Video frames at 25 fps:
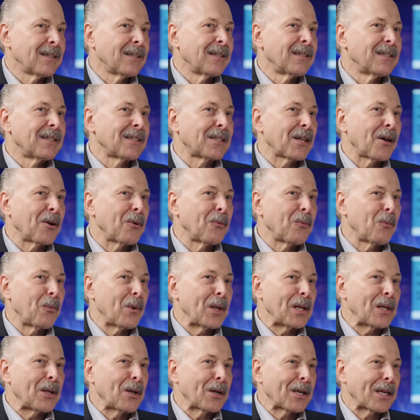So
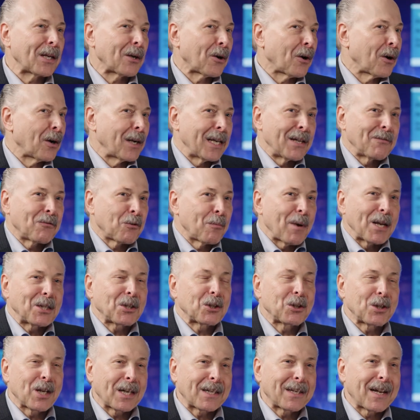we look at our
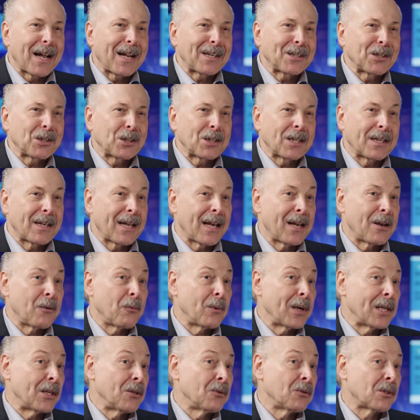information technology today.
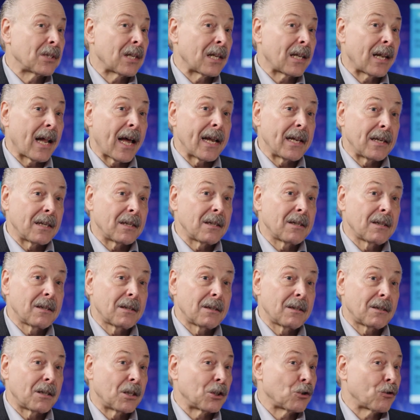We use light
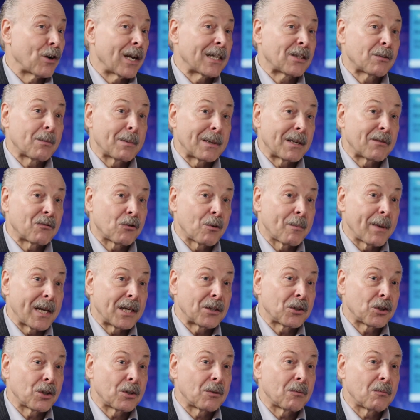to transfer
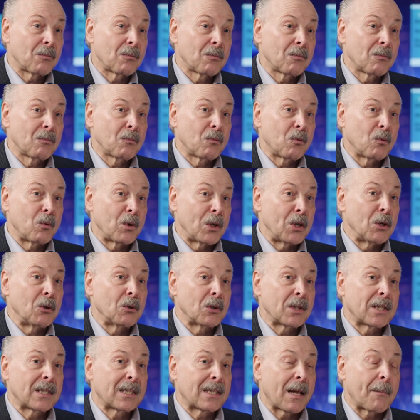information. We
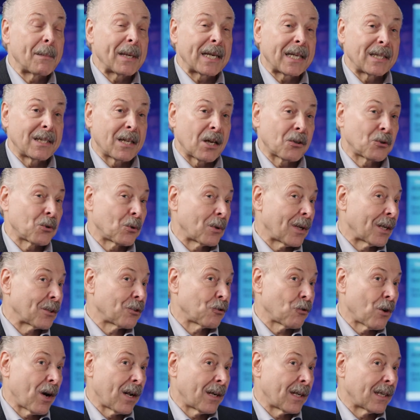use semiconductor
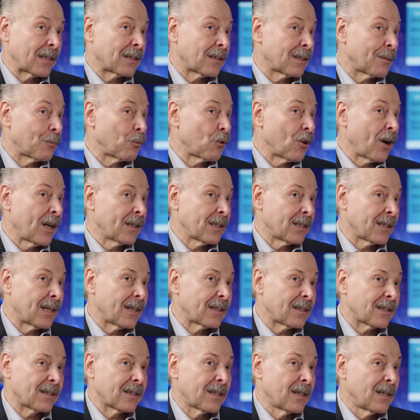electronics to
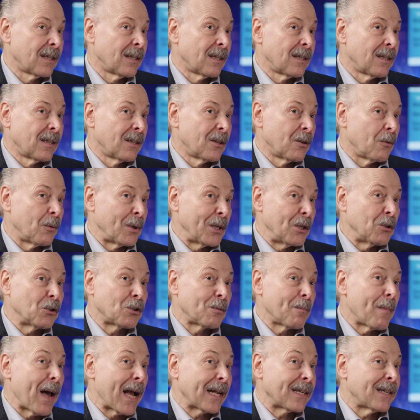process. We
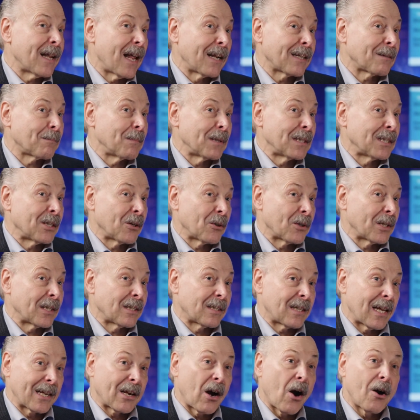use magnetic
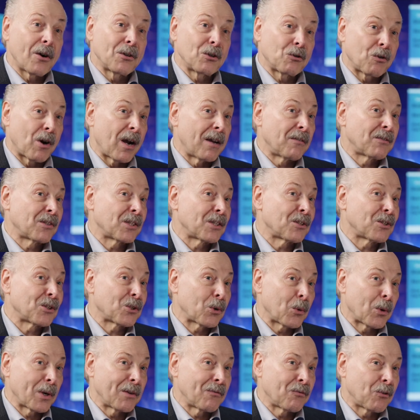materials like hard drives to
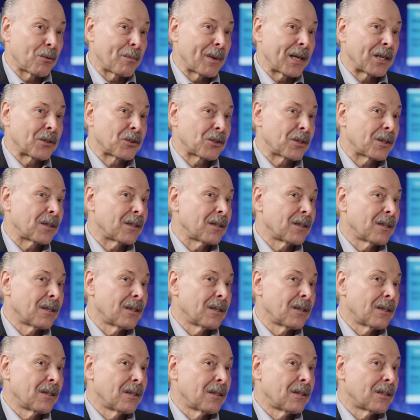store information.
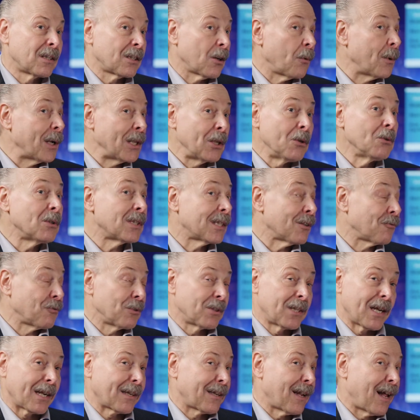So we use
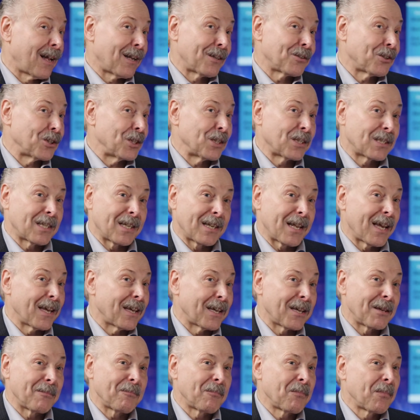different technologies
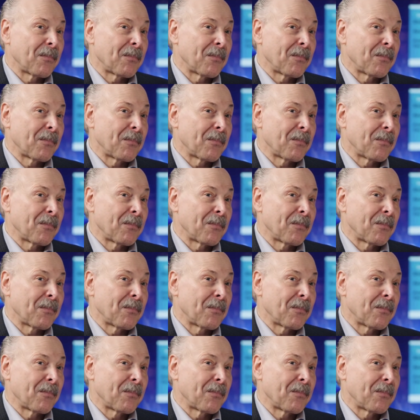today.